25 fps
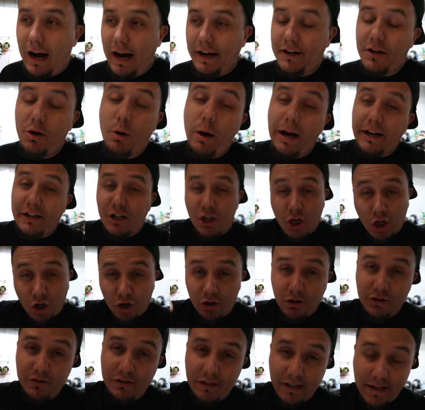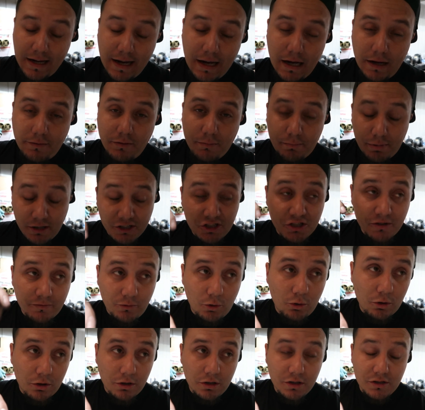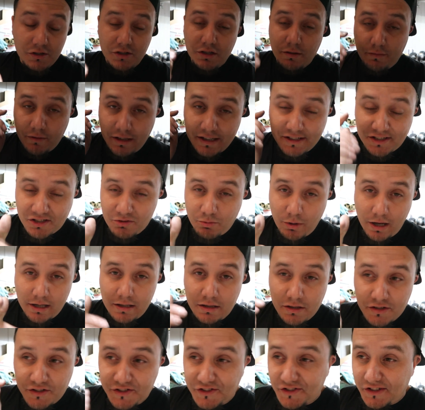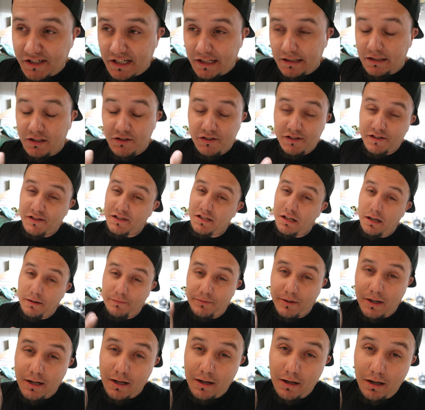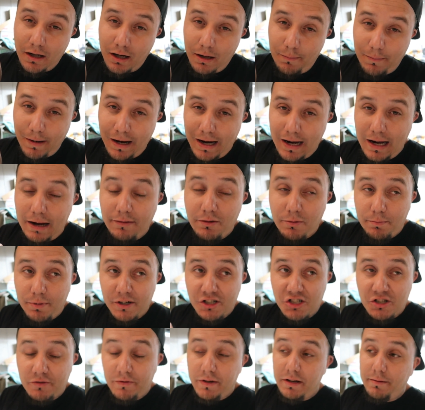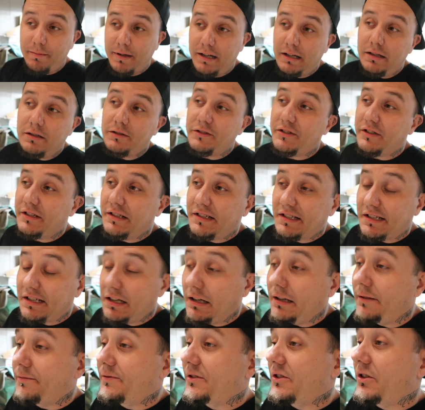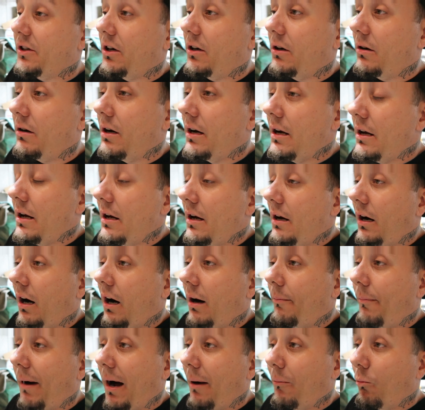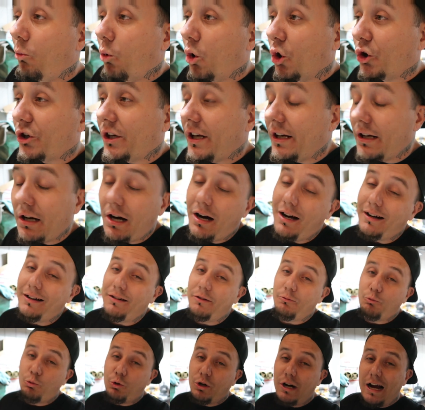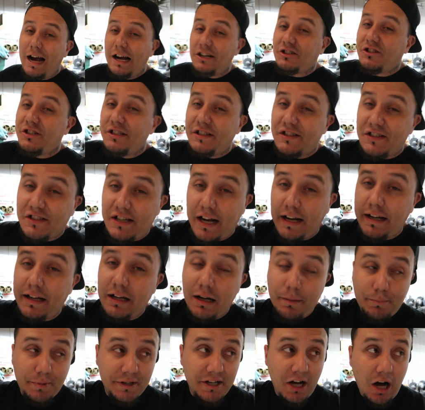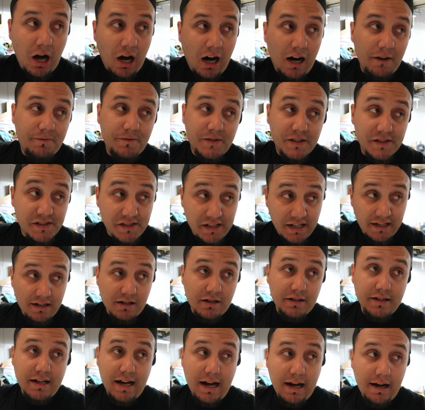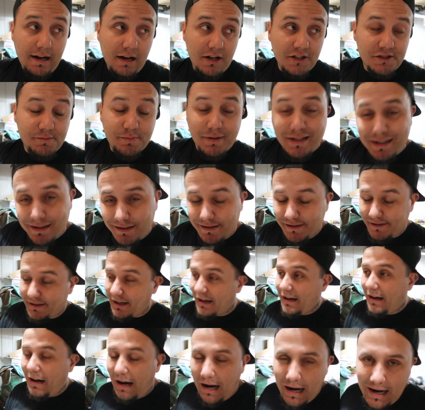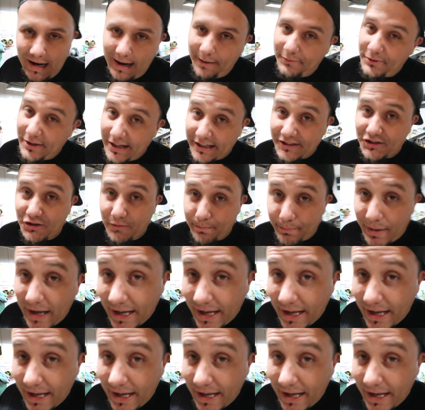I know I currently have a bunch of orders of like sweaters and stickers and stuff. Um, I have a bunch of emails and stuff. So um, I'm working on, we're actually setting up an office here in the house because I have an extra